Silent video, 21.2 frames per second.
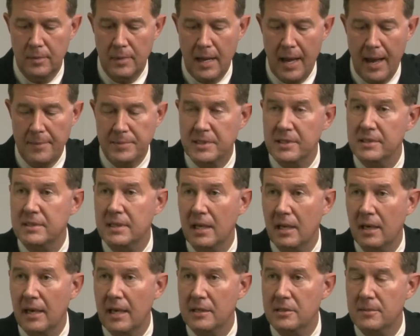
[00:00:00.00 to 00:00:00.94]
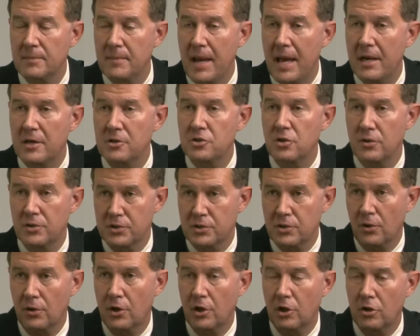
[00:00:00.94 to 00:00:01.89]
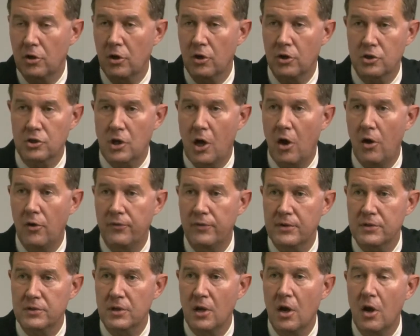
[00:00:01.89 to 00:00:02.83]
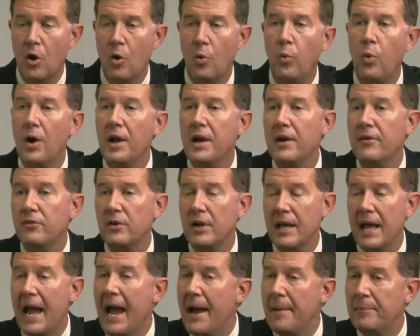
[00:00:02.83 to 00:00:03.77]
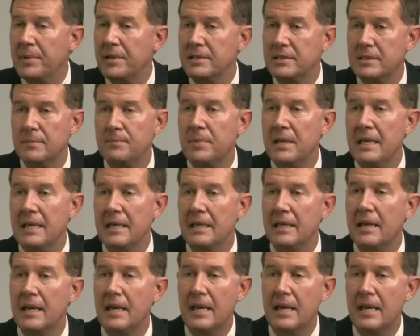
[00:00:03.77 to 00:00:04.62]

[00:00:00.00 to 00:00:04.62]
absentee election manager, the circuit clerk's office, whatever it happened to be.